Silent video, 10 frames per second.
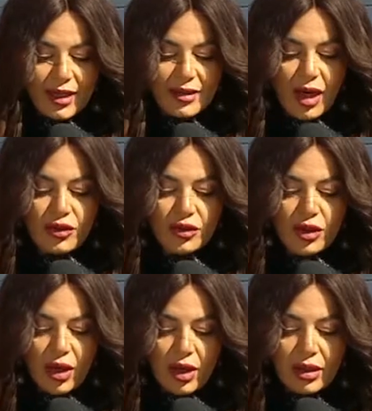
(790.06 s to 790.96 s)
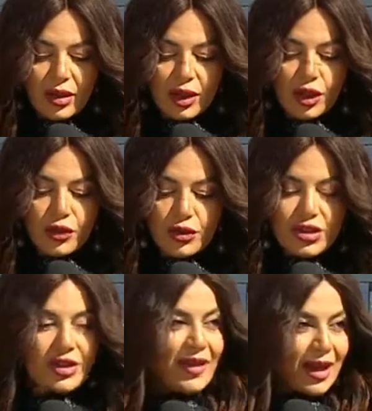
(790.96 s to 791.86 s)
had undergone a
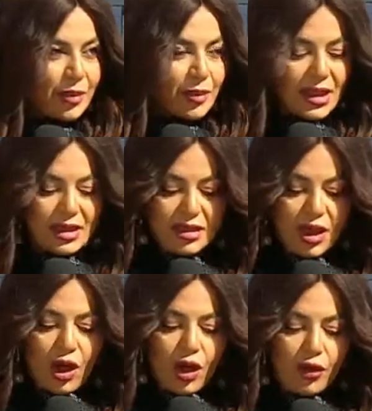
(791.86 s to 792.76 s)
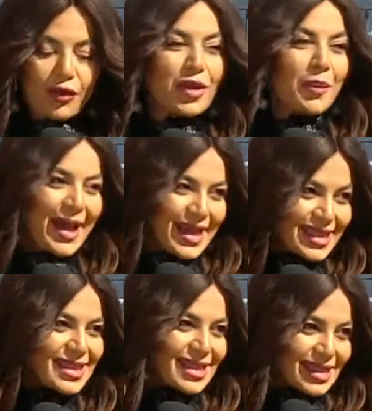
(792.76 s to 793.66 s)
huge development over the
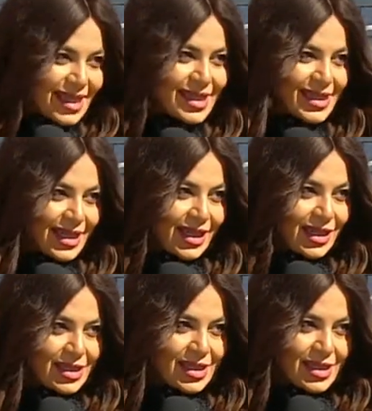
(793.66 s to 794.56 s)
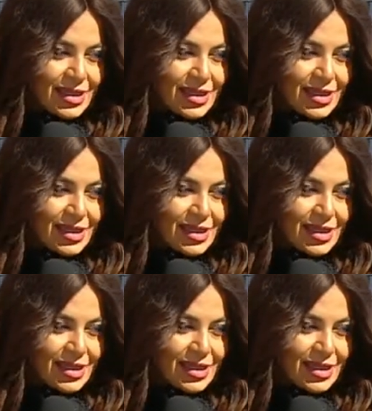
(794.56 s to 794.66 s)
past 6 years.